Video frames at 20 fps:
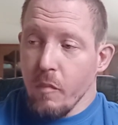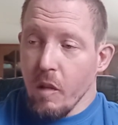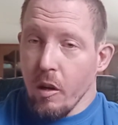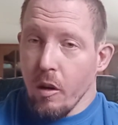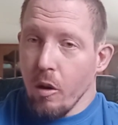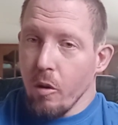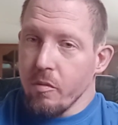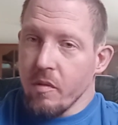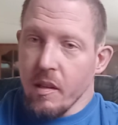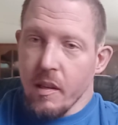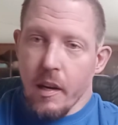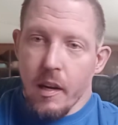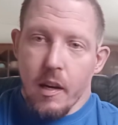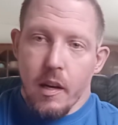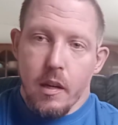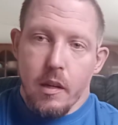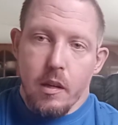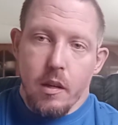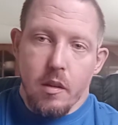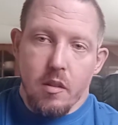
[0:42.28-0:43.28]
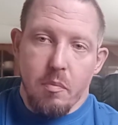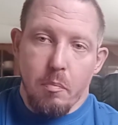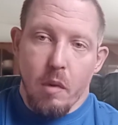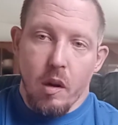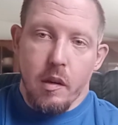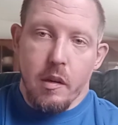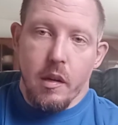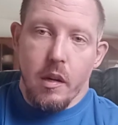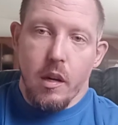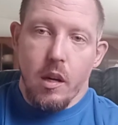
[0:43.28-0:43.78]
you know, today is
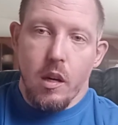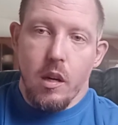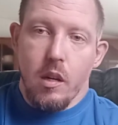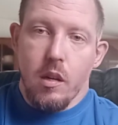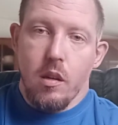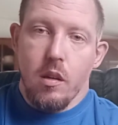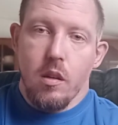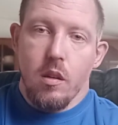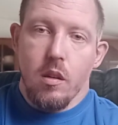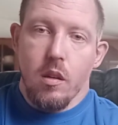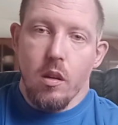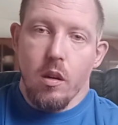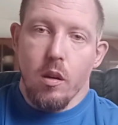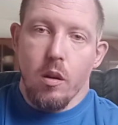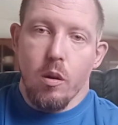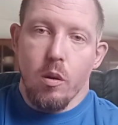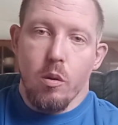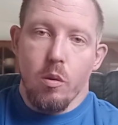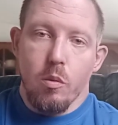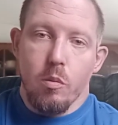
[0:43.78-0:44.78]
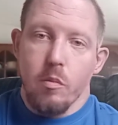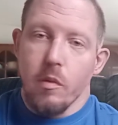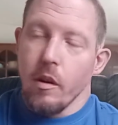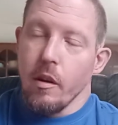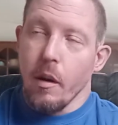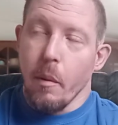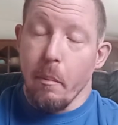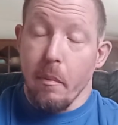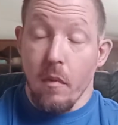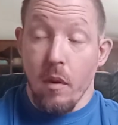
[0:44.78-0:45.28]
Monday, you know,
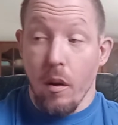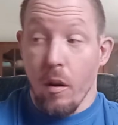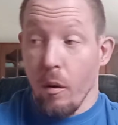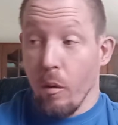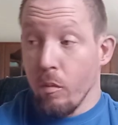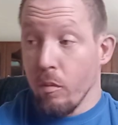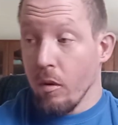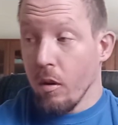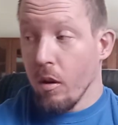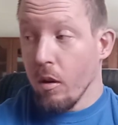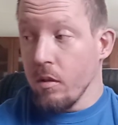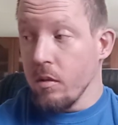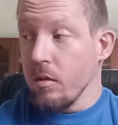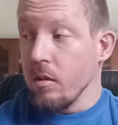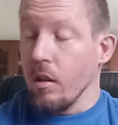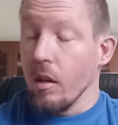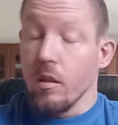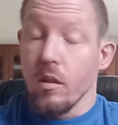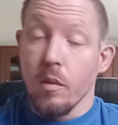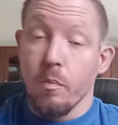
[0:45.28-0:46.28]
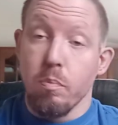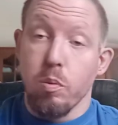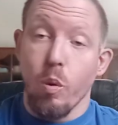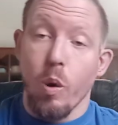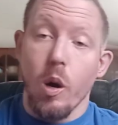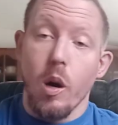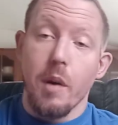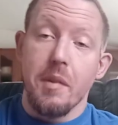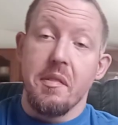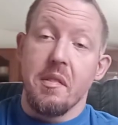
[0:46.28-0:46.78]
I'm not at work, that's a
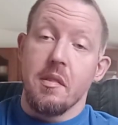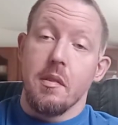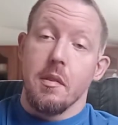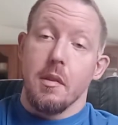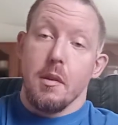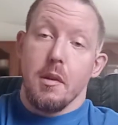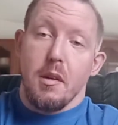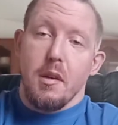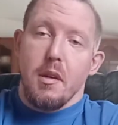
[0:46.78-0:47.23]
plus.